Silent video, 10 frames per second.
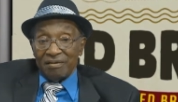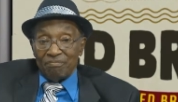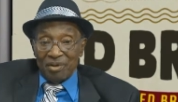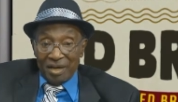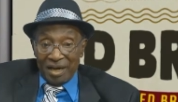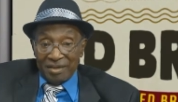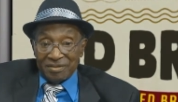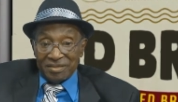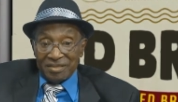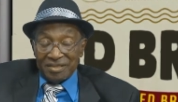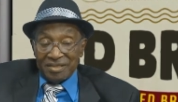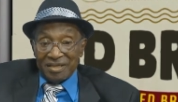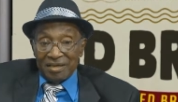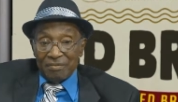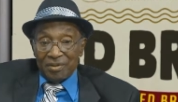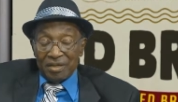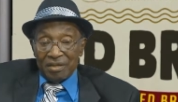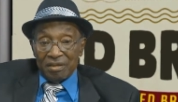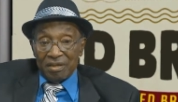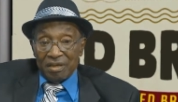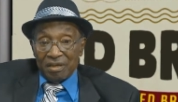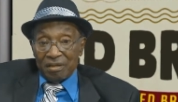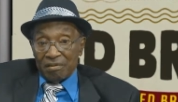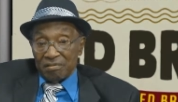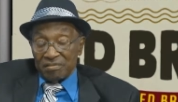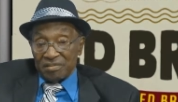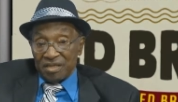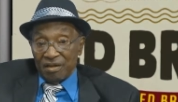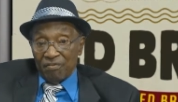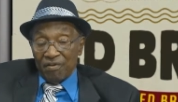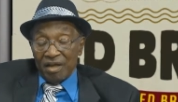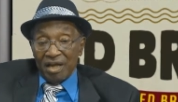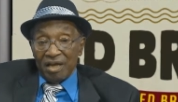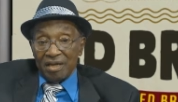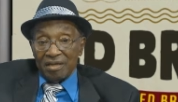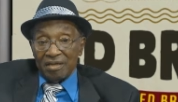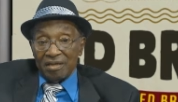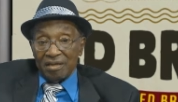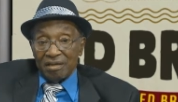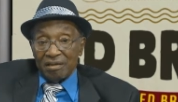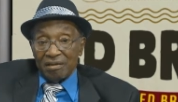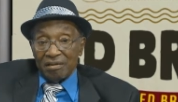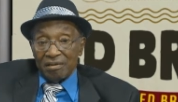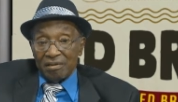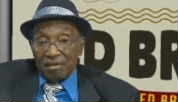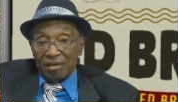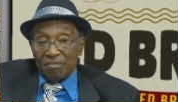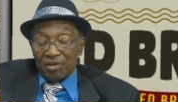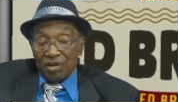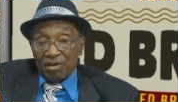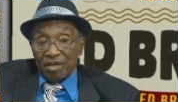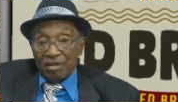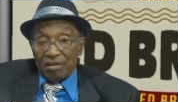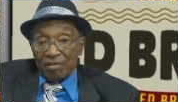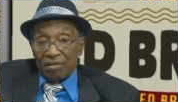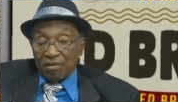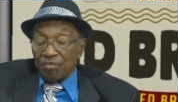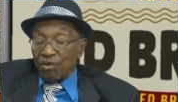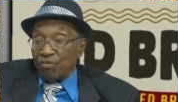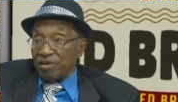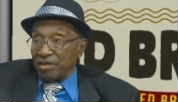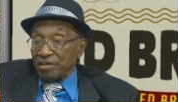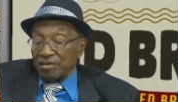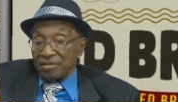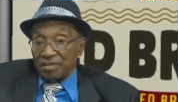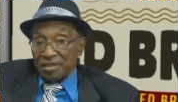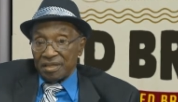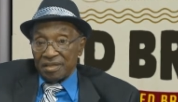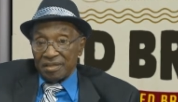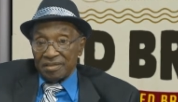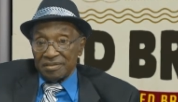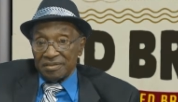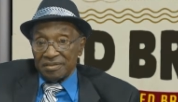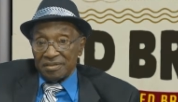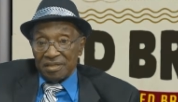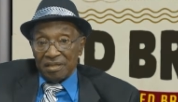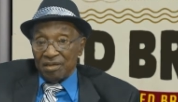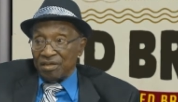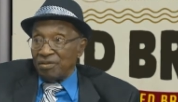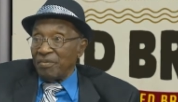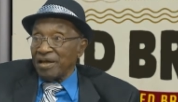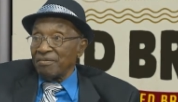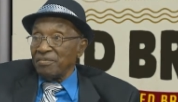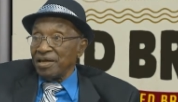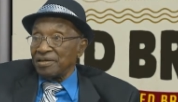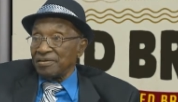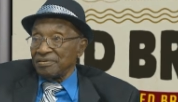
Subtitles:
and big house. But if we had minority automobile, you make a mint.